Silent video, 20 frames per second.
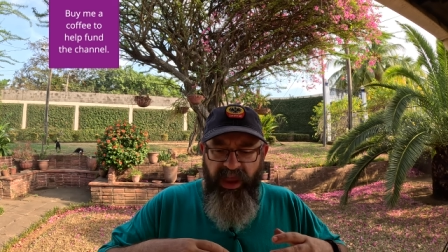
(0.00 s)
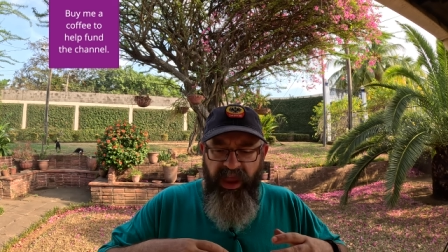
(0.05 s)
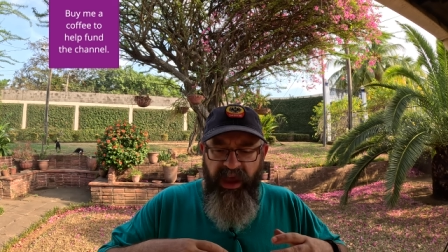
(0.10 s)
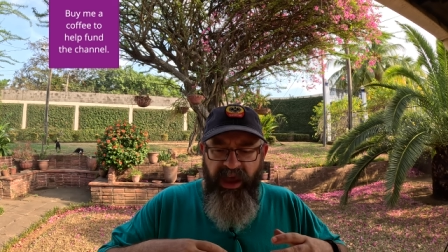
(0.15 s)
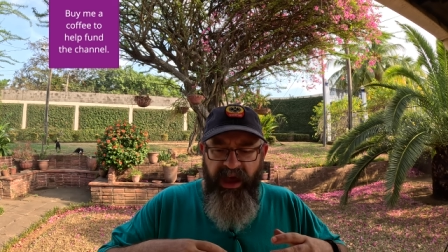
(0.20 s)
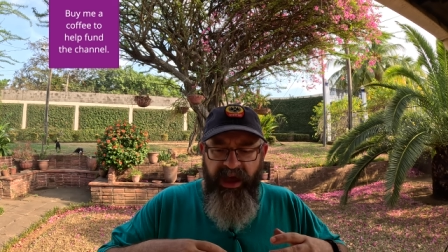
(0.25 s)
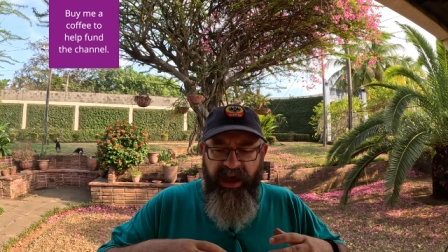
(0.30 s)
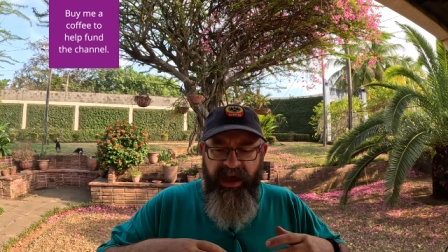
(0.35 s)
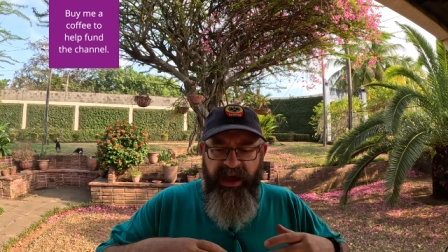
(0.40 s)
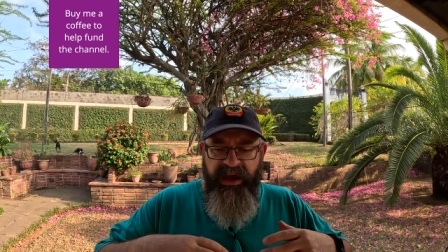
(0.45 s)

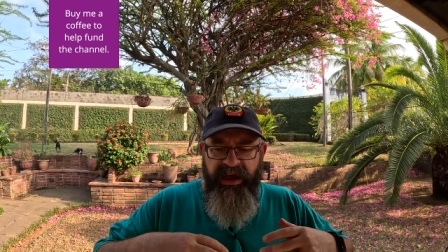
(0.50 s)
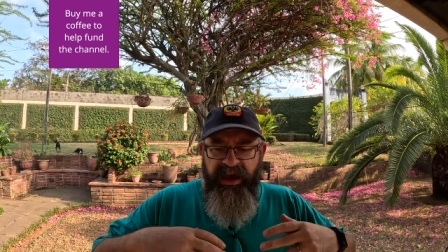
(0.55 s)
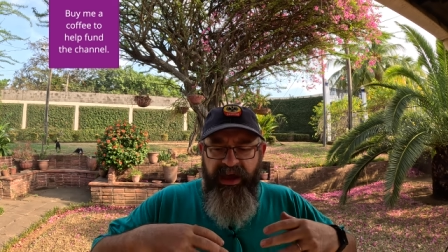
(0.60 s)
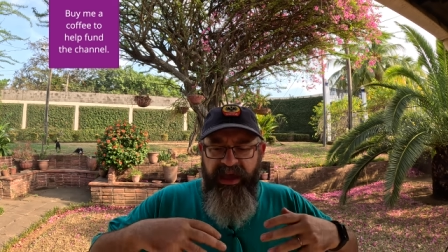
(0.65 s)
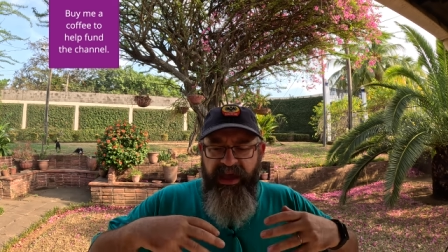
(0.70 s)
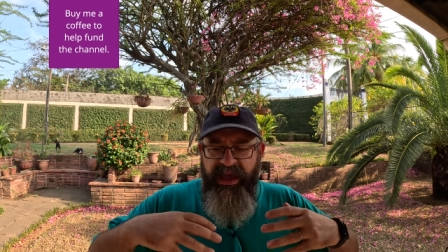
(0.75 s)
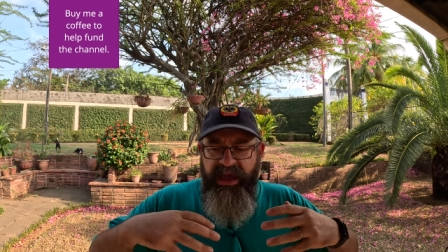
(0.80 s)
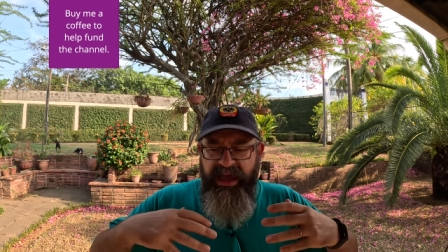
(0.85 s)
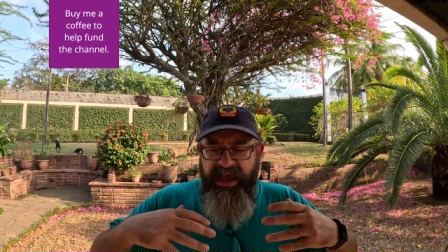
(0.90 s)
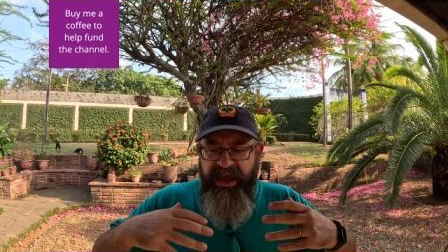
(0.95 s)
uh,
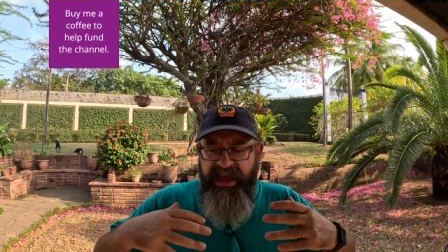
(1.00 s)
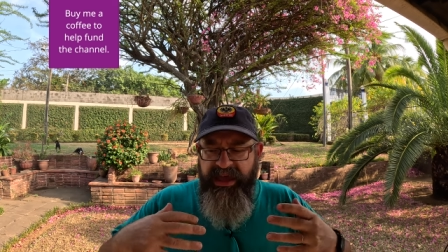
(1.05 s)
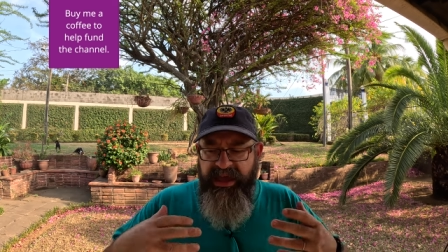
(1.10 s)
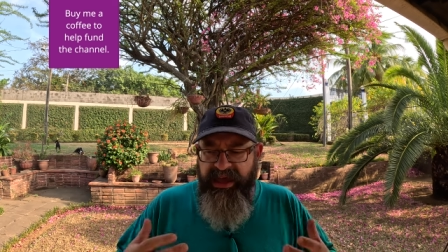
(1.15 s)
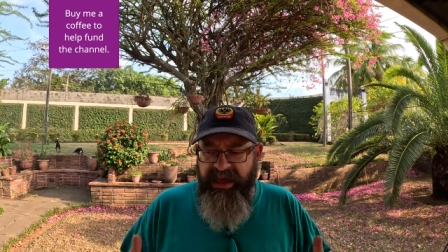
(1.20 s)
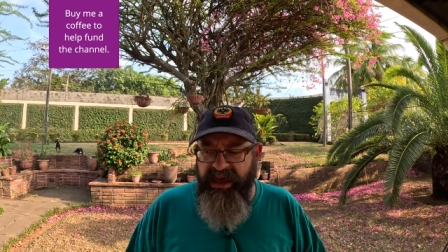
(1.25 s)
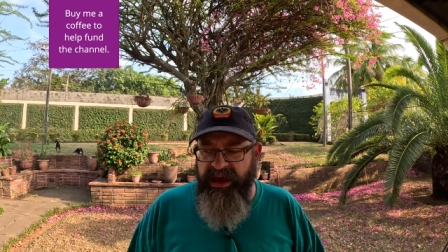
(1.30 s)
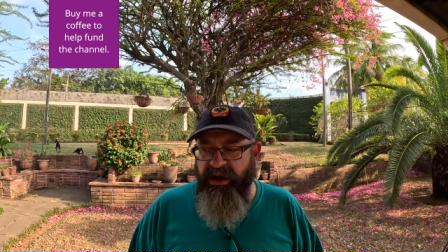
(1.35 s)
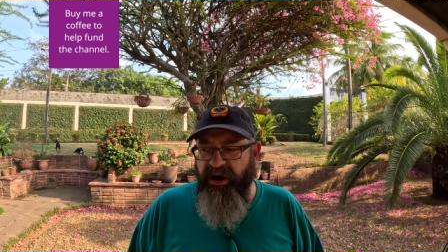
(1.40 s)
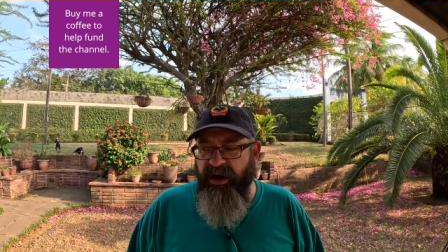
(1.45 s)

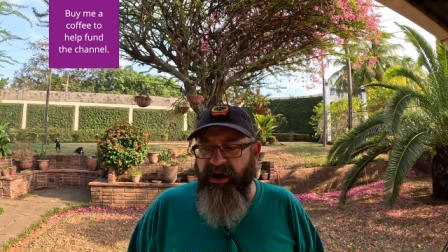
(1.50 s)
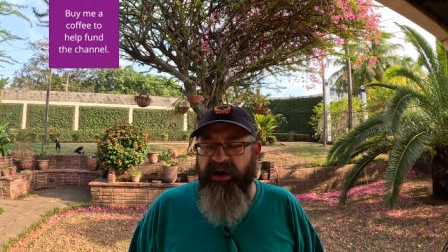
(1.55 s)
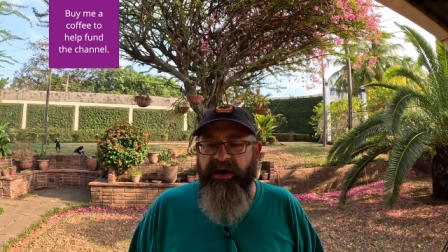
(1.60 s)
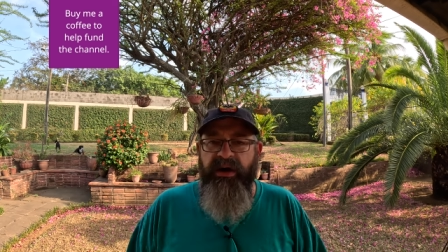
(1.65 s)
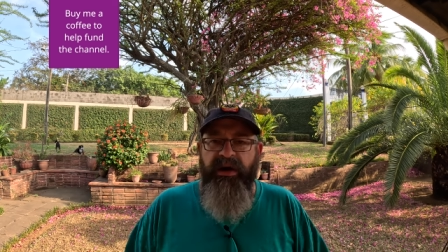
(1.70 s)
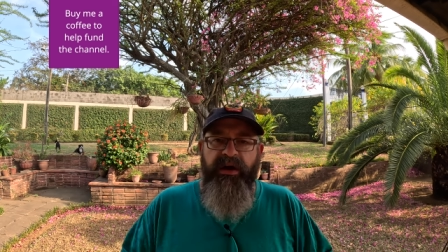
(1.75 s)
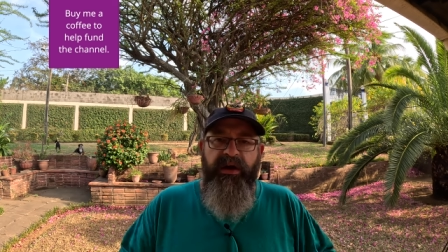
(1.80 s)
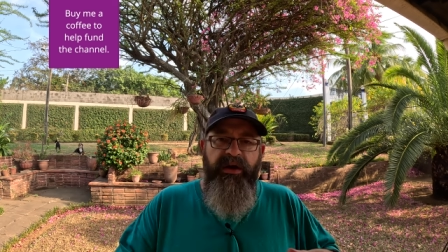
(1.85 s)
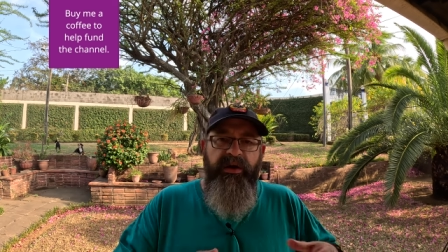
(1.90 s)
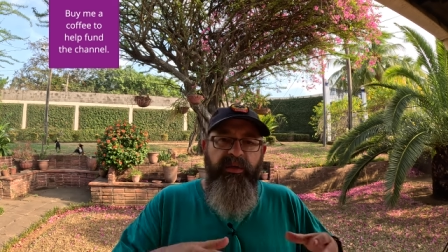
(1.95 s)
here,
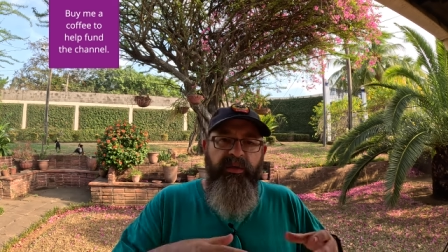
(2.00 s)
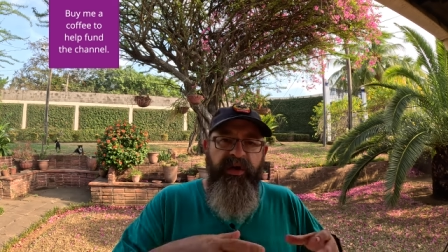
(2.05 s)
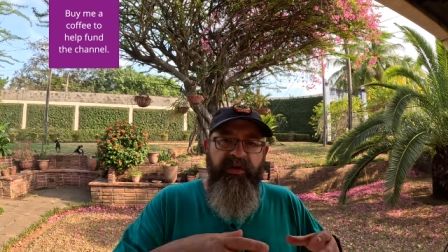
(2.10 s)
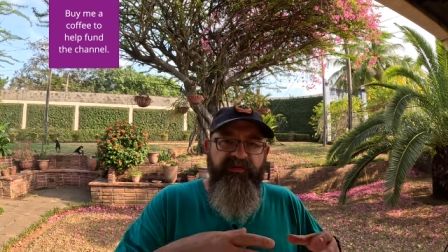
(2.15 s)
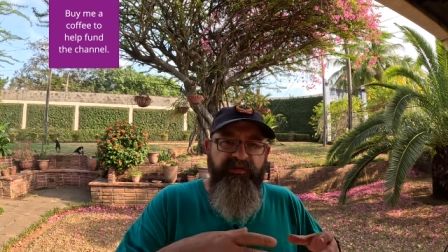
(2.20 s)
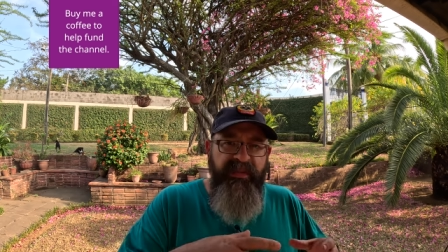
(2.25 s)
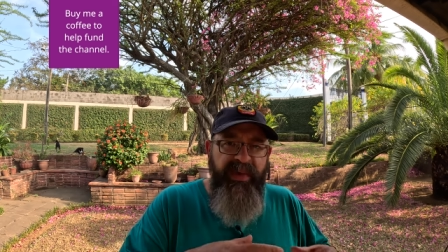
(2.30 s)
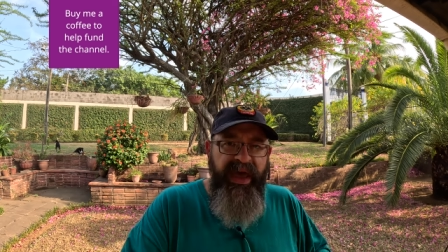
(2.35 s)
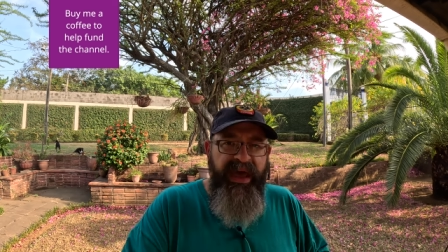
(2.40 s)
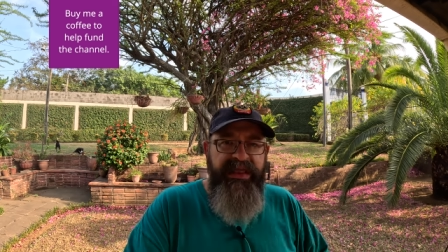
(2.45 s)

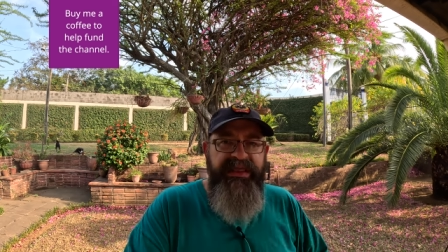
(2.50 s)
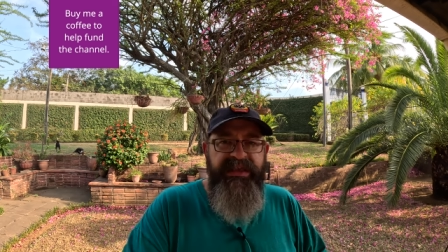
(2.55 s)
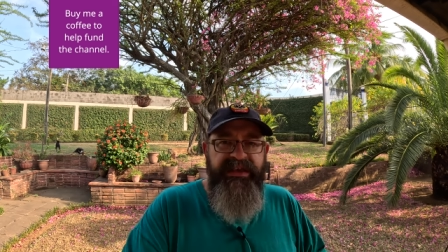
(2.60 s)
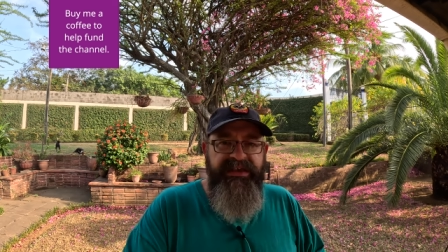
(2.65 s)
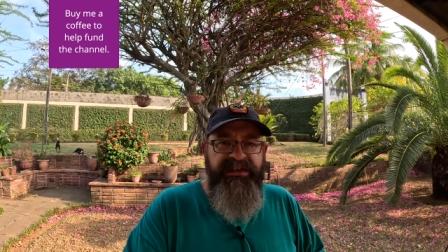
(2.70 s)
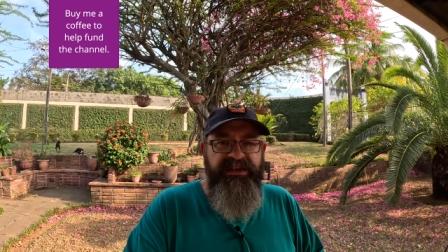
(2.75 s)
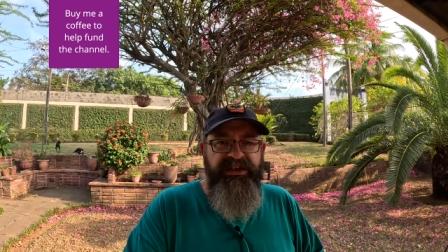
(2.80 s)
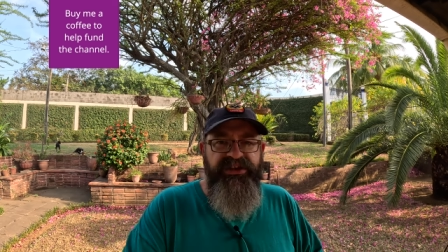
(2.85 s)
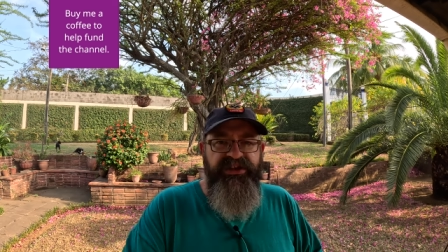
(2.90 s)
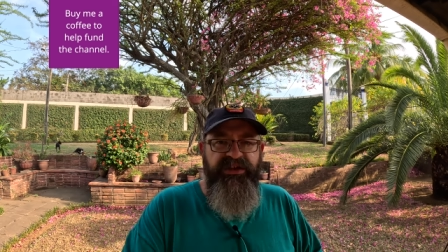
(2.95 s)
we've made the
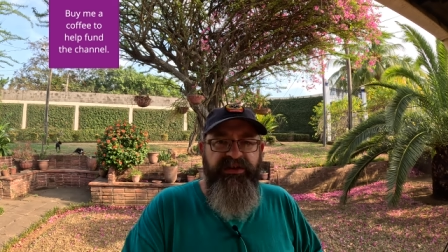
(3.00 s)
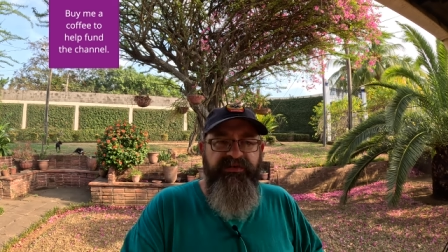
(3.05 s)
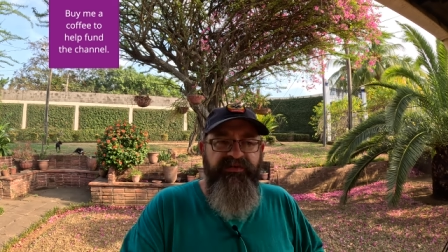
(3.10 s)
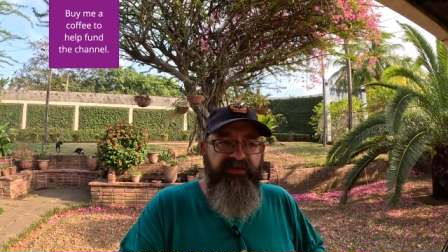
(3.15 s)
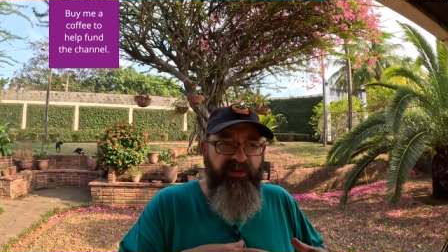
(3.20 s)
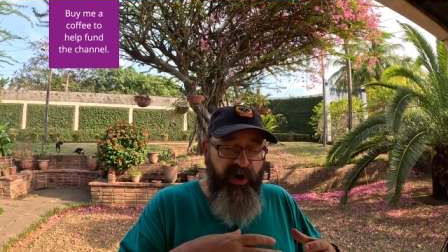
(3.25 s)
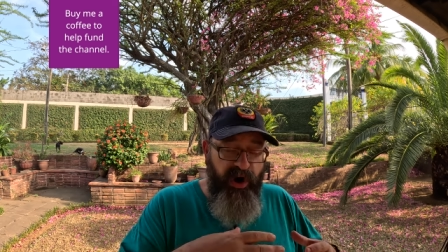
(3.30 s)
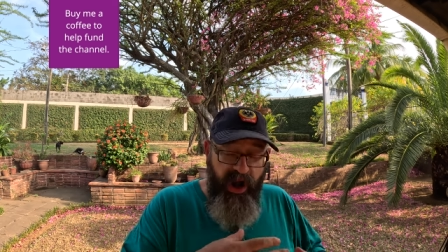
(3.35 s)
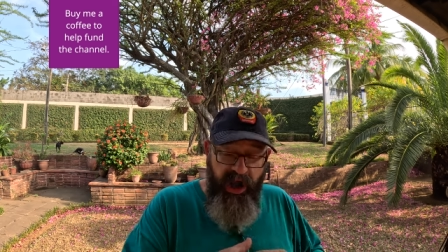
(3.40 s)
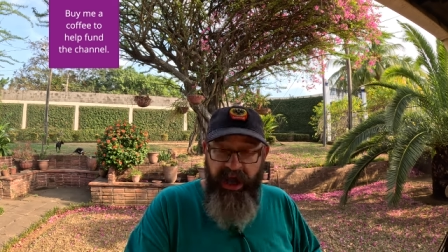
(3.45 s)
decision for